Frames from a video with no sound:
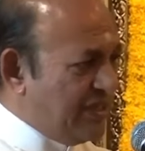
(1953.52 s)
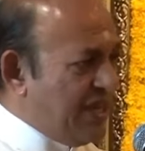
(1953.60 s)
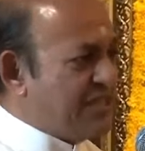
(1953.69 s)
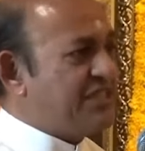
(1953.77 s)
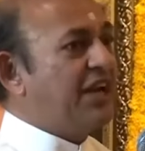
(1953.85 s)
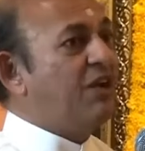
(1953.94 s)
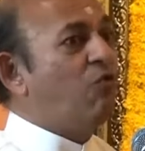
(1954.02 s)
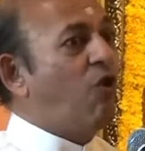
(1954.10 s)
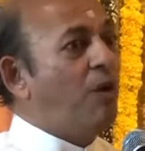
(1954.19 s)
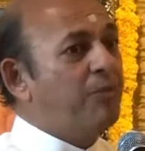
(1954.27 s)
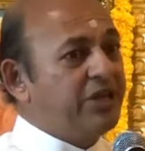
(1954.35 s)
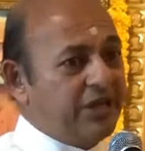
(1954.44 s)
Next day,
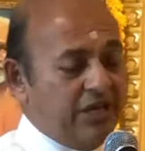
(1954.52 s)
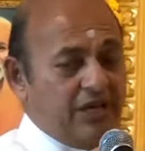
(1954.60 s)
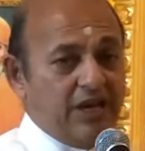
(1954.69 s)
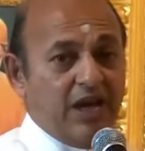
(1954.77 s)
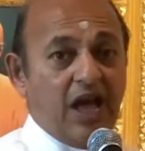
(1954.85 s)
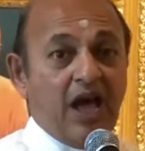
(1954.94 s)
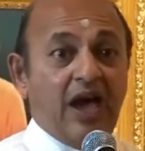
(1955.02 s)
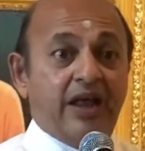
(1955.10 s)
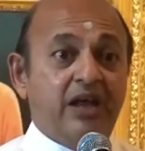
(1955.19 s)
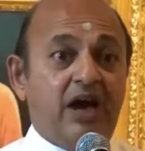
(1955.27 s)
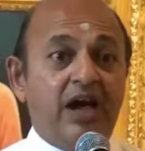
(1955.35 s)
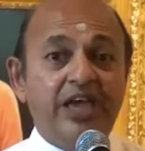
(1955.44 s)
vomiting
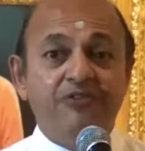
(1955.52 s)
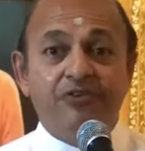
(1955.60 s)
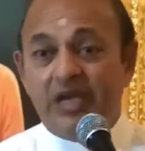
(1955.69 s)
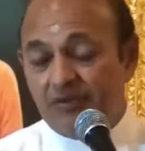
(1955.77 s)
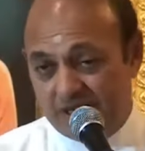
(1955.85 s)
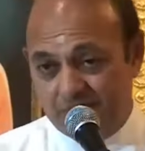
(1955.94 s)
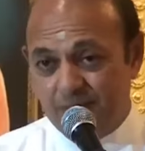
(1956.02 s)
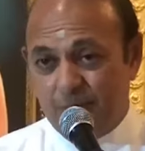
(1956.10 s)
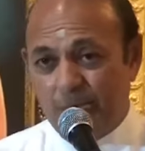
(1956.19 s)
and high fever.